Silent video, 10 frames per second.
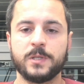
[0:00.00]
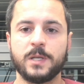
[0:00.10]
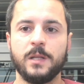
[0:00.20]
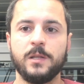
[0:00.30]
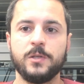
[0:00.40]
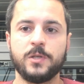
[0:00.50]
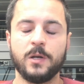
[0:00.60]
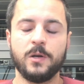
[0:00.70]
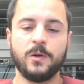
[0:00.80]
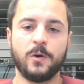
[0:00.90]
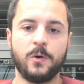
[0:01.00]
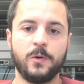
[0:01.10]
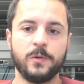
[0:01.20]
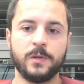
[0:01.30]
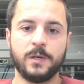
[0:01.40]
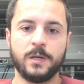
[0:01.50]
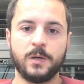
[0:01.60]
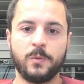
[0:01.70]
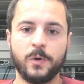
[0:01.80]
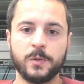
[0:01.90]
do a sanity check
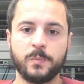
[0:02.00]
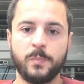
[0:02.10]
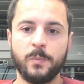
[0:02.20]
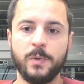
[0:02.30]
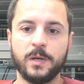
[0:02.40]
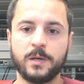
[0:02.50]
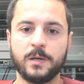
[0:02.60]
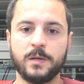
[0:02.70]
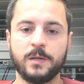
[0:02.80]
on what public